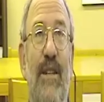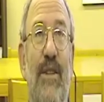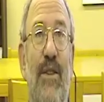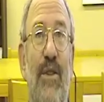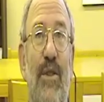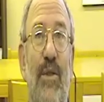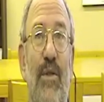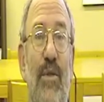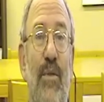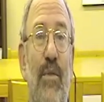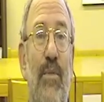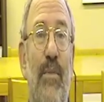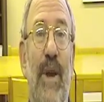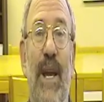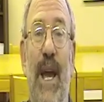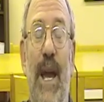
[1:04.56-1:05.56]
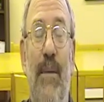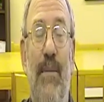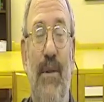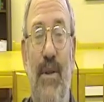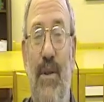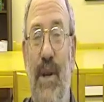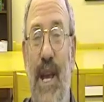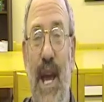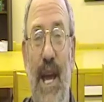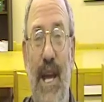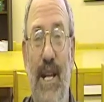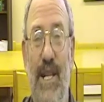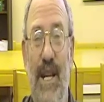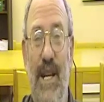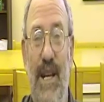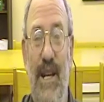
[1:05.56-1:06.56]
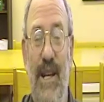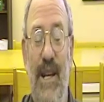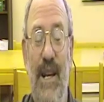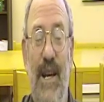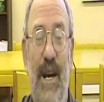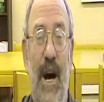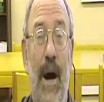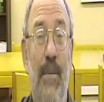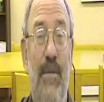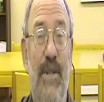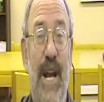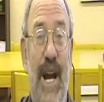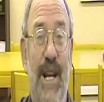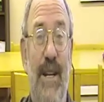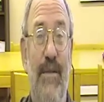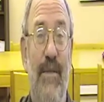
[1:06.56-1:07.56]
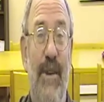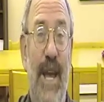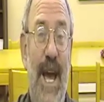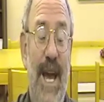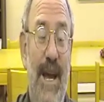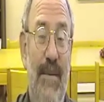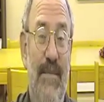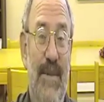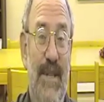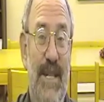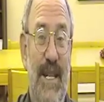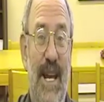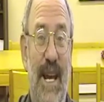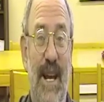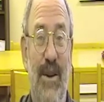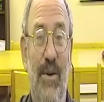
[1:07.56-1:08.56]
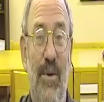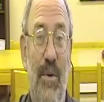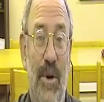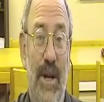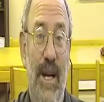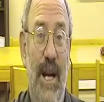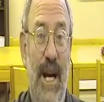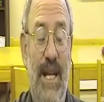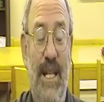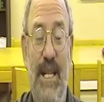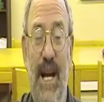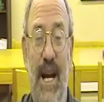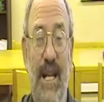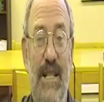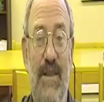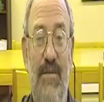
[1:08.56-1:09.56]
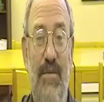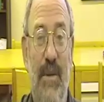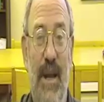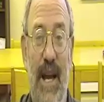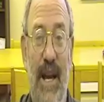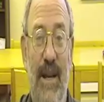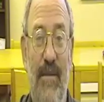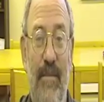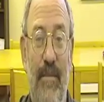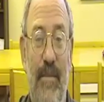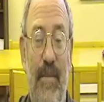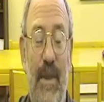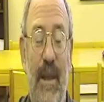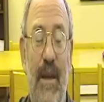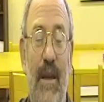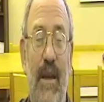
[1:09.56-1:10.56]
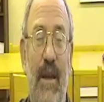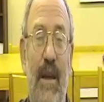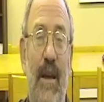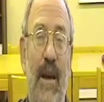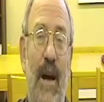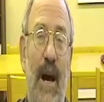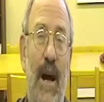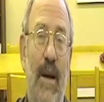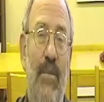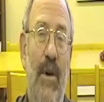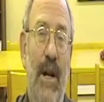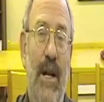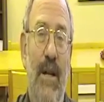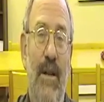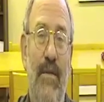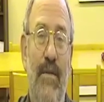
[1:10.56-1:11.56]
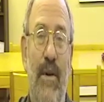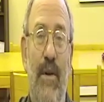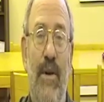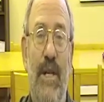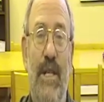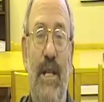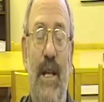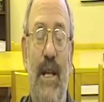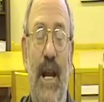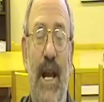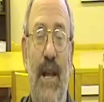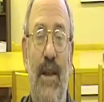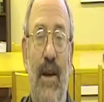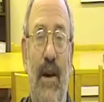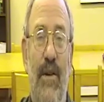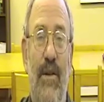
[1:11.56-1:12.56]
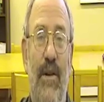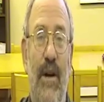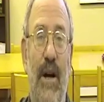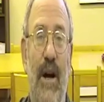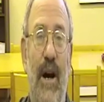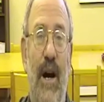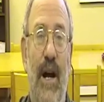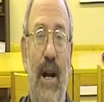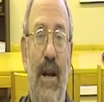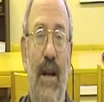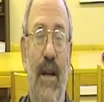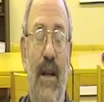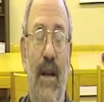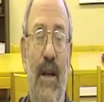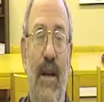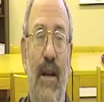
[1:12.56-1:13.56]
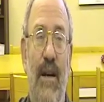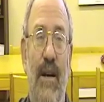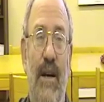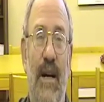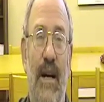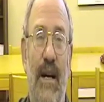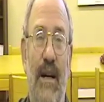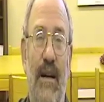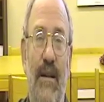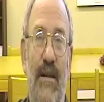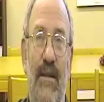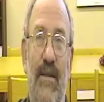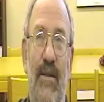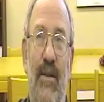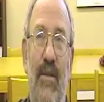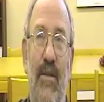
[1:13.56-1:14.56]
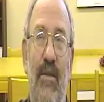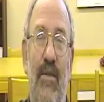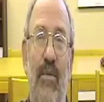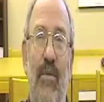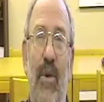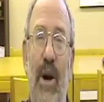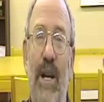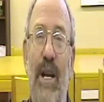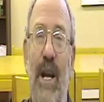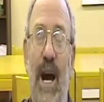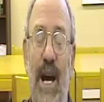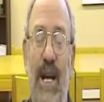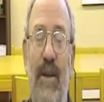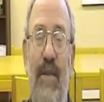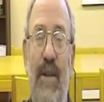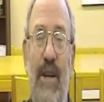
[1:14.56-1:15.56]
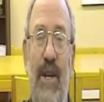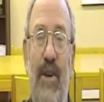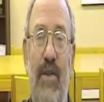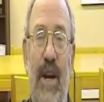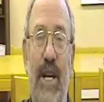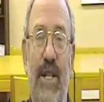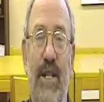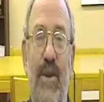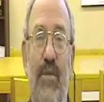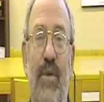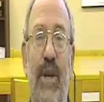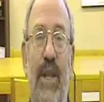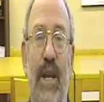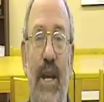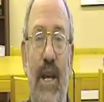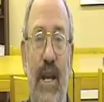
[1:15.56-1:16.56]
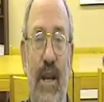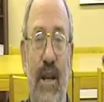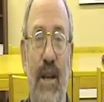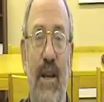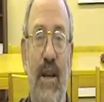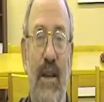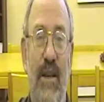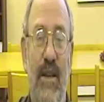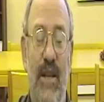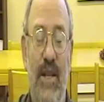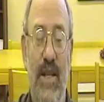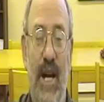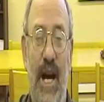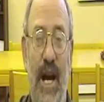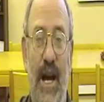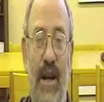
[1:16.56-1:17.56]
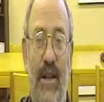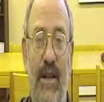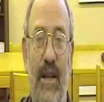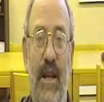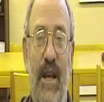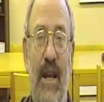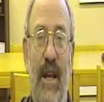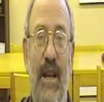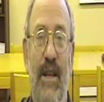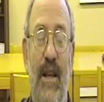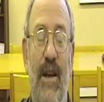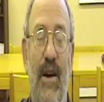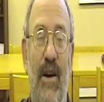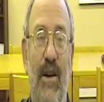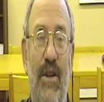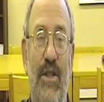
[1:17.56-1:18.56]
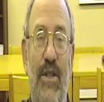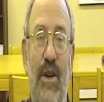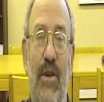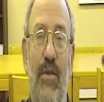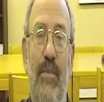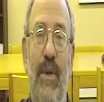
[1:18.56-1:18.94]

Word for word: to being able to engage in objective games and organized kinds of play. I wanted to focus today, though, on uh, one kind of integration within the child that also